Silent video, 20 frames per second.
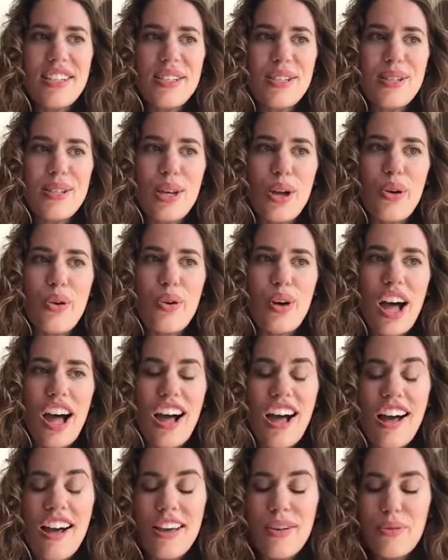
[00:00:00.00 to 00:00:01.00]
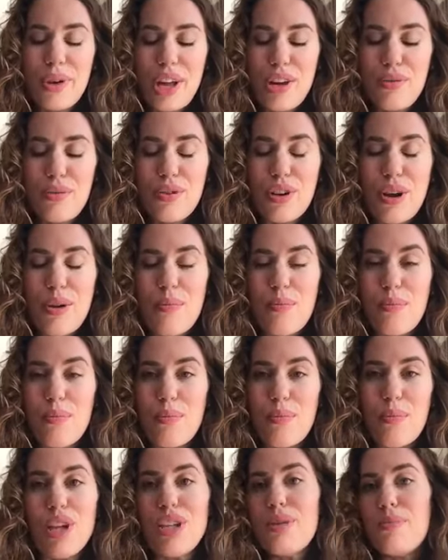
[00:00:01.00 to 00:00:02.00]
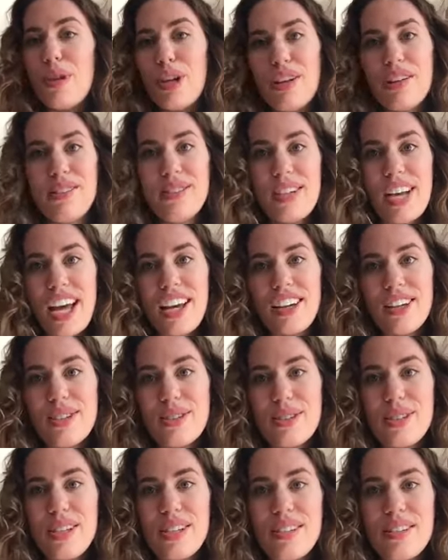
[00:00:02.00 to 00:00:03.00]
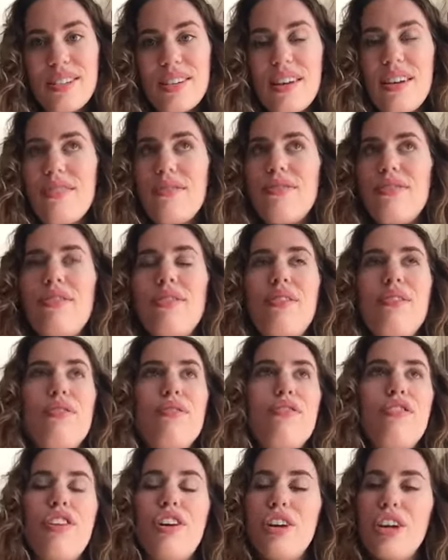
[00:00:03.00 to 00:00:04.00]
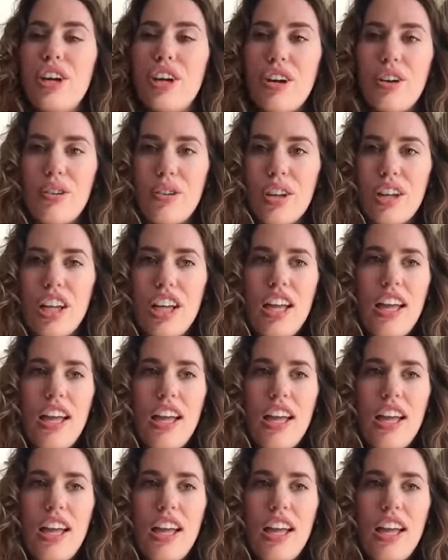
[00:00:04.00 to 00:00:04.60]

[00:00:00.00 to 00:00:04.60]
So I went from multiple diagnoses of vertigo,